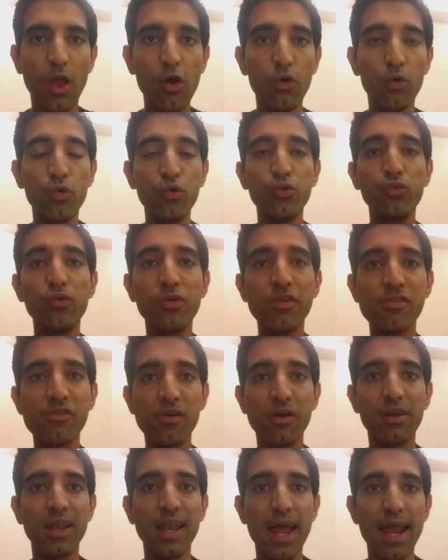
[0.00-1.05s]
Who is
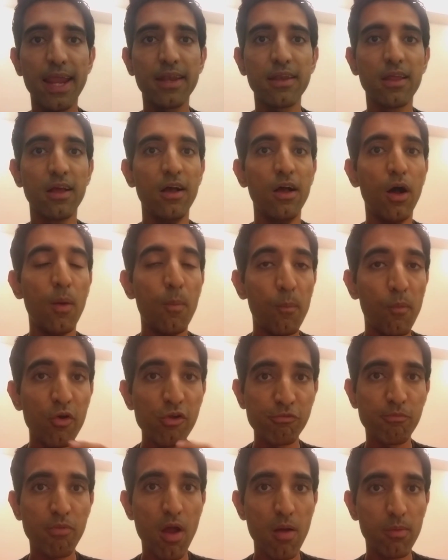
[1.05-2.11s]
your client?
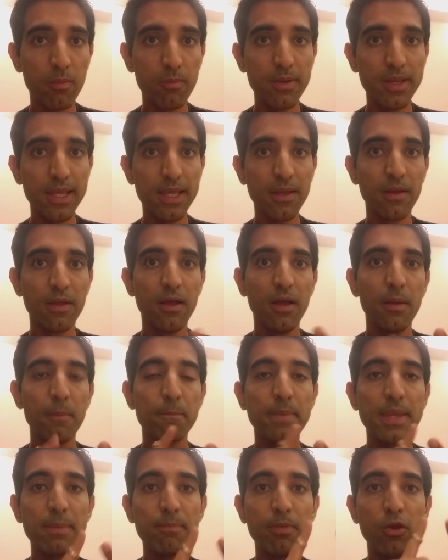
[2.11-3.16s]
Most probably
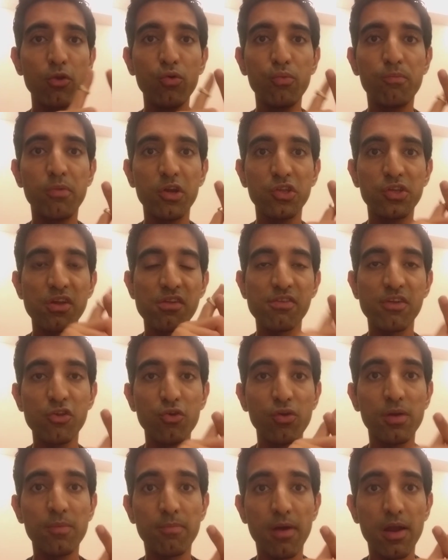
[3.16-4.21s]
people who purchase a
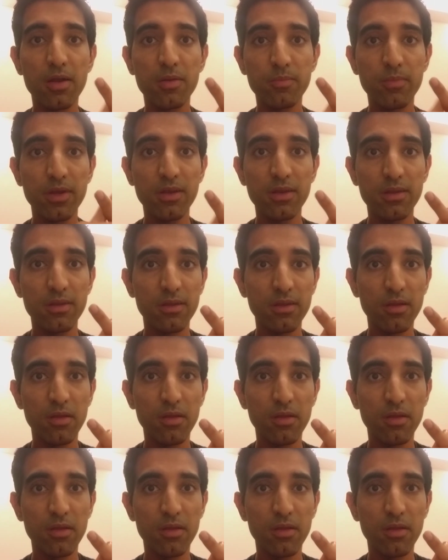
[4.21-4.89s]
new apartment.